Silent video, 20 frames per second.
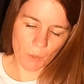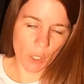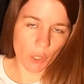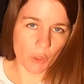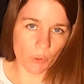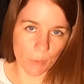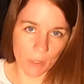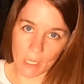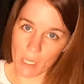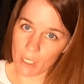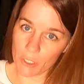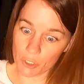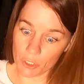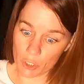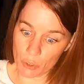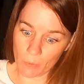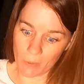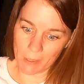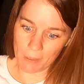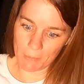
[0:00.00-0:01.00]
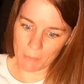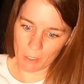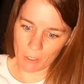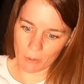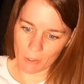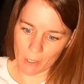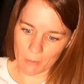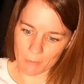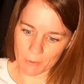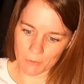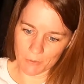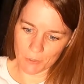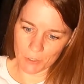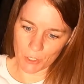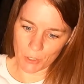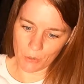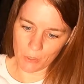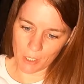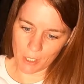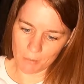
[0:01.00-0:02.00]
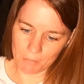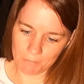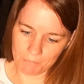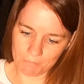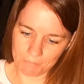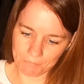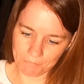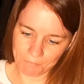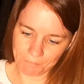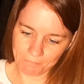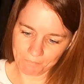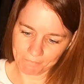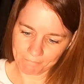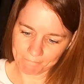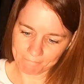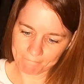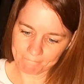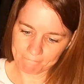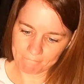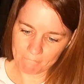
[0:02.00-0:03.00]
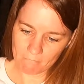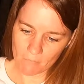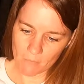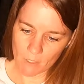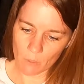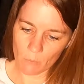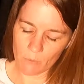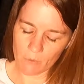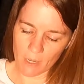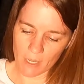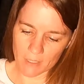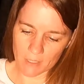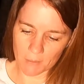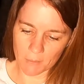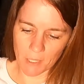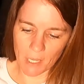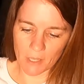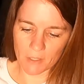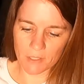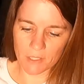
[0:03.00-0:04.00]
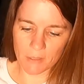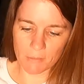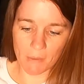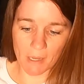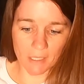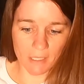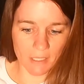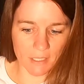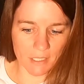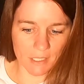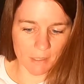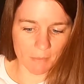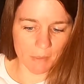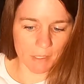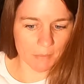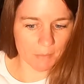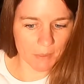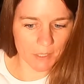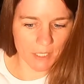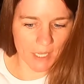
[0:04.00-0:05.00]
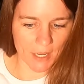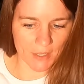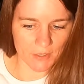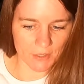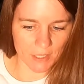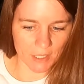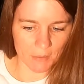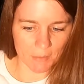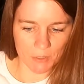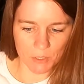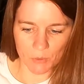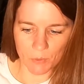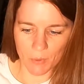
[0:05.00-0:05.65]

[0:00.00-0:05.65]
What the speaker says: 320 milligrams of sodium. We've got some calcium, magnesium, and potassium as